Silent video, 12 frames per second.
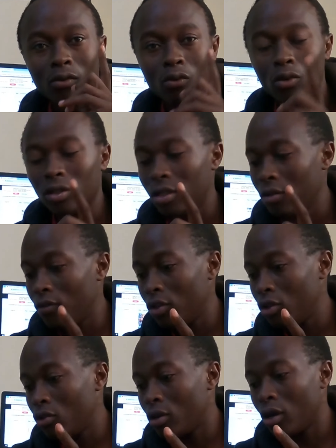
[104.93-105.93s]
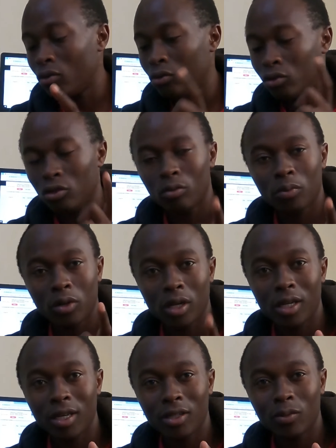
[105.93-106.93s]
watch the video on how to shop on
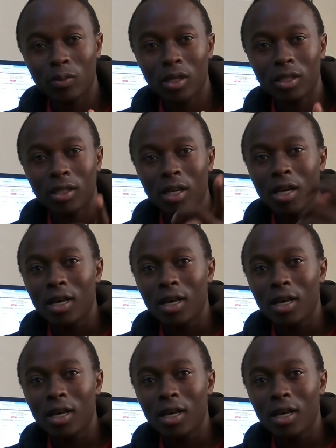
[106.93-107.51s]
AliExpress,